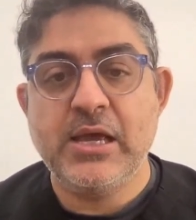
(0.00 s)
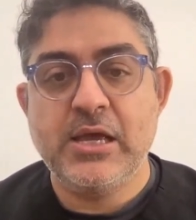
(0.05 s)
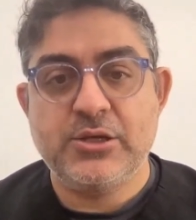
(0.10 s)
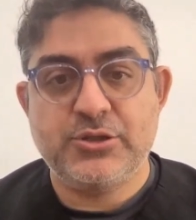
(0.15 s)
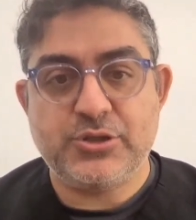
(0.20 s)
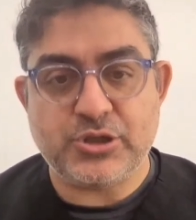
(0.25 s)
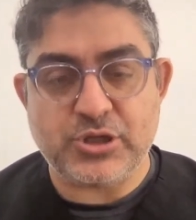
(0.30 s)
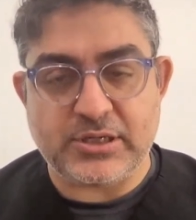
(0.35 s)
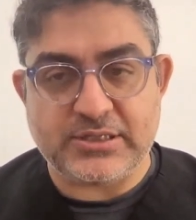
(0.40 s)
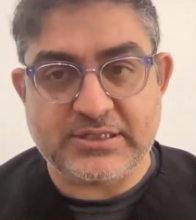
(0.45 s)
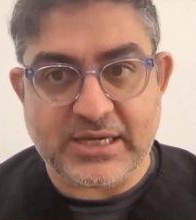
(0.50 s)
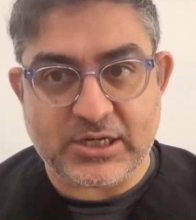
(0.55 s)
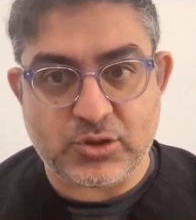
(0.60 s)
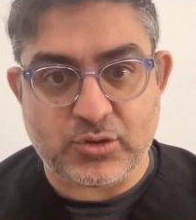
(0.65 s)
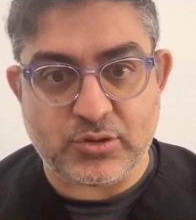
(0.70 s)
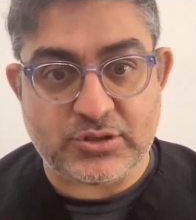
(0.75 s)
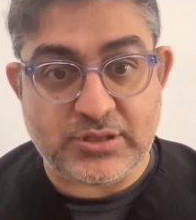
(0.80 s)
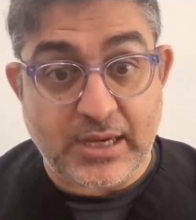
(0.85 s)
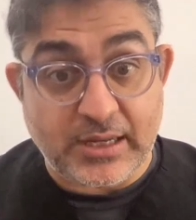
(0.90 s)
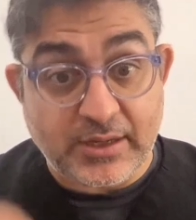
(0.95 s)
such as
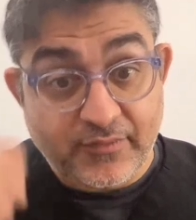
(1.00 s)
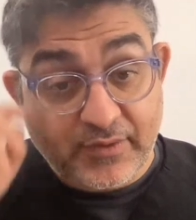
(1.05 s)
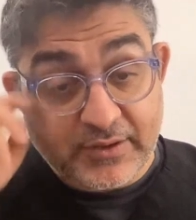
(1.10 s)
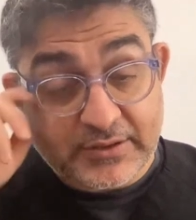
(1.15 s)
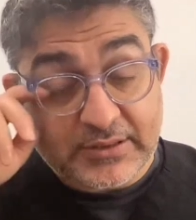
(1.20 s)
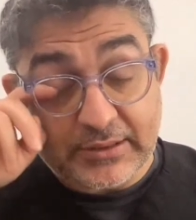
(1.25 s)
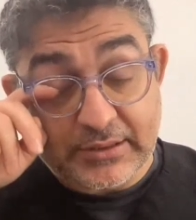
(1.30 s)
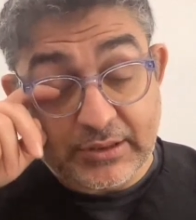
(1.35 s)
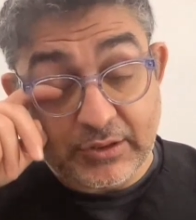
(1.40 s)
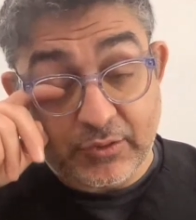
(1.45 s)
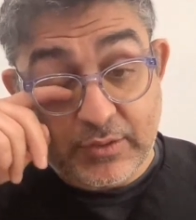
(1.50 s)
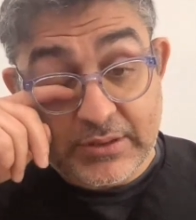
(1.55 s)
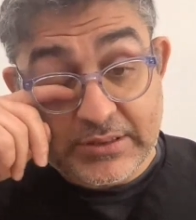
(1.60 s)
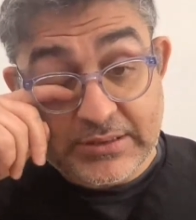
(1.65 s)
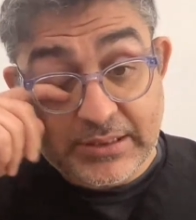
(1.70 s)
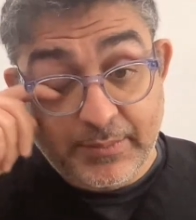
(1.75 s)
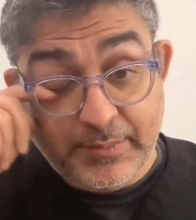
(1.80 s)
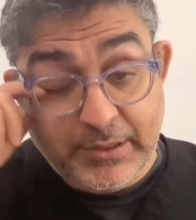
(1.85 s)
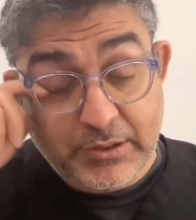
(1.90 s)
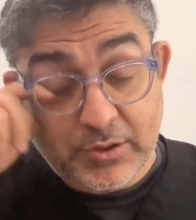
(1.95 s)
sexual side effects like decreased
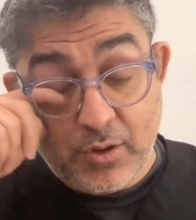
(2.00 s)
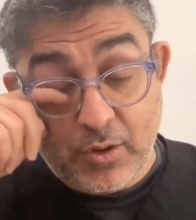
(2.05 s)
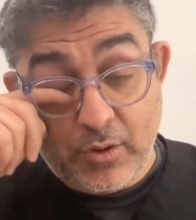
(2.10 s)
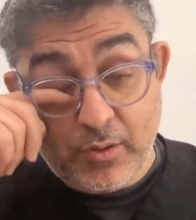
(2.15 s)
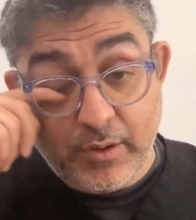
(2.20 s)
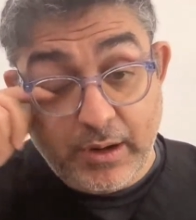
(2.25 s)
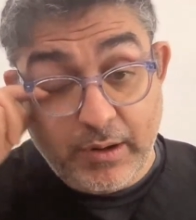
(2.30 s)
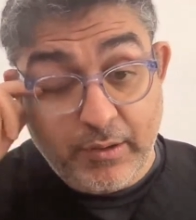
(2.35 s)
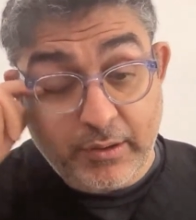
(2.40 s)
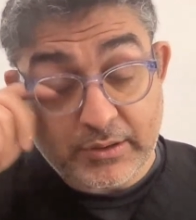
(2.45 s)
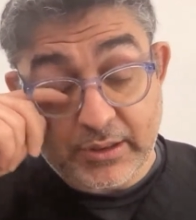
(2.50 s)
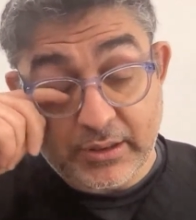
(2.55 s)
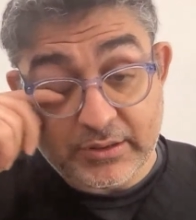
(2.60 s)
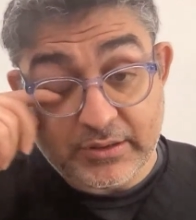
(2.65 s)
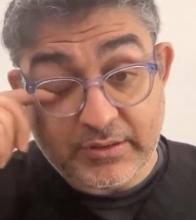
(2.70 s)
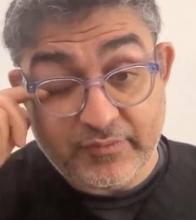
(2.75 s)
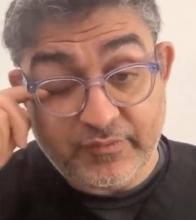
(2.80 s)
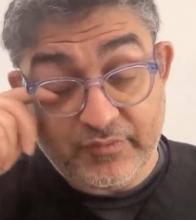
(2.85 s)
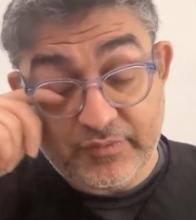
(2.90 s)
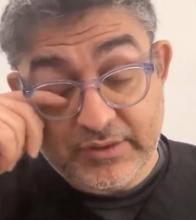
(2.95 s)
libido, erectile
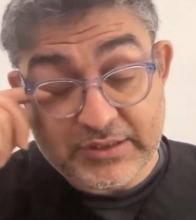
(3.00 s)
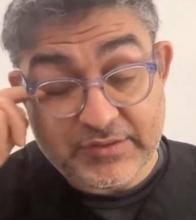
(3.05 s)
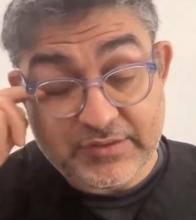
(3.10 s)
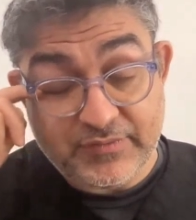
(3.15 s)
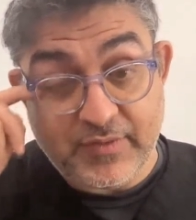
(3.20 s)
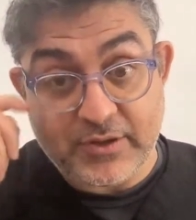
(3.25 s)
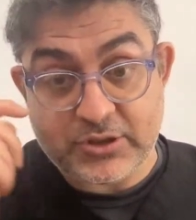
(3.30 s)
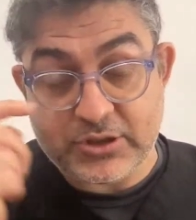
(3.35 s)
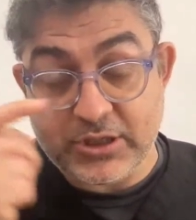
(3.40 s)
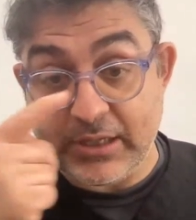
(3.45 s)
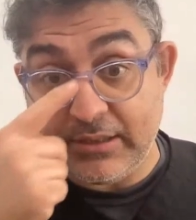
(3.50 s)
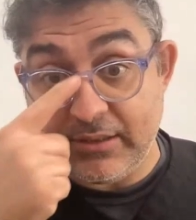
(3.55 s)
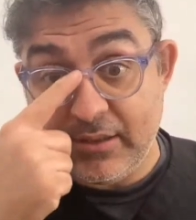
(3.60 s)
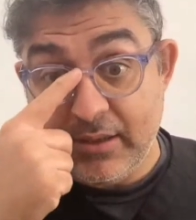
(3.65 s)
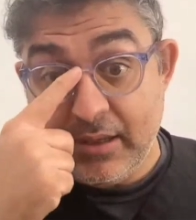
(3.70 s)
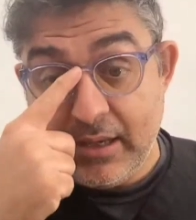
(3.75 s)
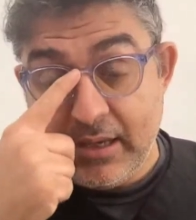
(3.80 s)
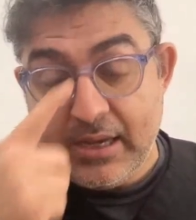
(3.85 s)
dysfunction,